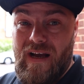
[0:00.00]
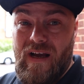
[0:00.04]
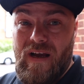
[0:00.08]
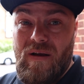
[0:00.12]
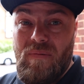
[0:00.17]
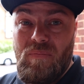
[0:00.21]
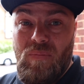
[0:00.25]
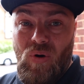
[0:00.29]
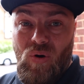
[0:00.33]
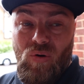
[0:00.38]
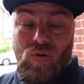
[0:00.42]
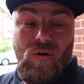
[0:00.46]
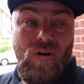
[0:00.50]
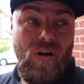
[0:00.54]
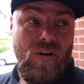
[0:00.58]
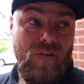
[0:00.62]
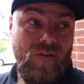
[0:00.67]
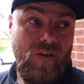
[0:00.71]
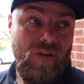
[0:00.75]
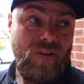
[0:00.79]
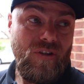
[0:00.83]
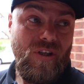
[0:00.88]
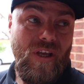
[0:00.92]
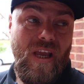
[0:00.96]
among
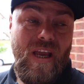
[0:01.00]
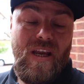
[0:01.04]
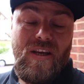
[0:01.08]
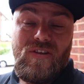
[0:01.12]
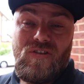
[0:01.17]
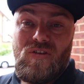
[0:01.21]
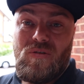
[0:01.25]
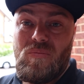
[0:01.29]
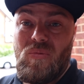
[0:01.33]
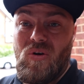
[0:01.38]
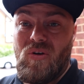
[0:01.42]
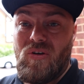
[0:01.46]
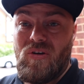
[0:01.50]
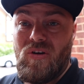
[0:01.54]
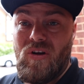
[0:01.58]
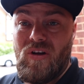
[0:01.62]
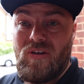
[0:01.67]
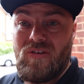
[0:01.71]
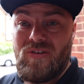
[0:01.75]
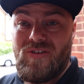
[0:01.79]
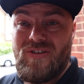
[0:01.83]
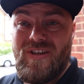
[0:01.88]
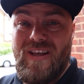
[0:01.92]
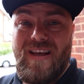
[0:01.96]
other things, among
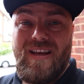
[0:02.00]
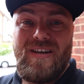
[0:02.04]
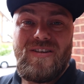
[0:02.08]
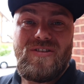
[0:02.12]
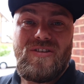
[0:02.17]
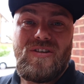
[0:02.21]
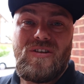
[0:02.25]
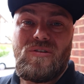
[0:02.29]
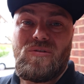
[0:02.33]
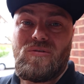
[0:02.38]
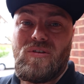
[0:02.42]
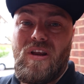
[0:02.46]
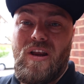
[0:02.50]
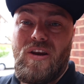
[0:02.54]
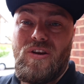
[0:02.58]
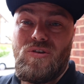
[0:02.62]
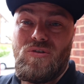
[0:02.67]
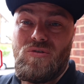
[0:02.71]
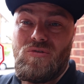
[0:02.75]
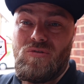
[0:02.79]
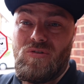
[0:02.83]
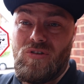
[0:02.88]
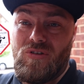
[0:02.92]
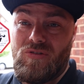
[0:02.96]
other stickers and all that,
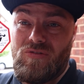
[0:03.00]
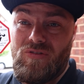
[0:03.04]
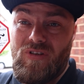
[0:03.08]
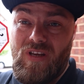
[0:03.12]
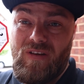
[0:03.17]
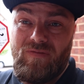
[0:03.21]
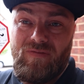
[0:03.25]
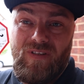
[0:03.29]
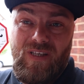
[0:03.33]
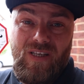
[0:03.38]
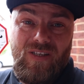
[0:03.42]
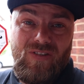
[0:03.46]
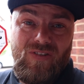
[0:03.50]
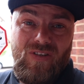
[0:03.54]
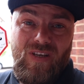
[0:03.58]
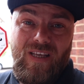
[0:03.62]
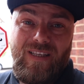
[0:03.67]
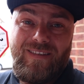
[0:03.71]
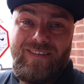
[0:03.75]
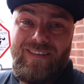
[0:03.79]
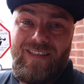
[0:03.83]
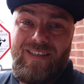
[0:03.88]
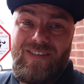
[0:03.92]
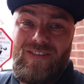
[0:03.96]
you're gonna receive this,
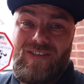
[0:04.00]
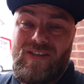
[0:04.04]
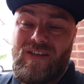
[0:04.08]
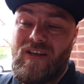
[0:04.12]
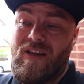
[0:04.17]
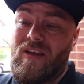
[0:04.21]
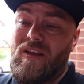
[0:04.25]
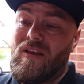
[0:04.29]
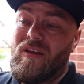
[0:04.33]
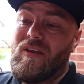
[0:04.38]
and this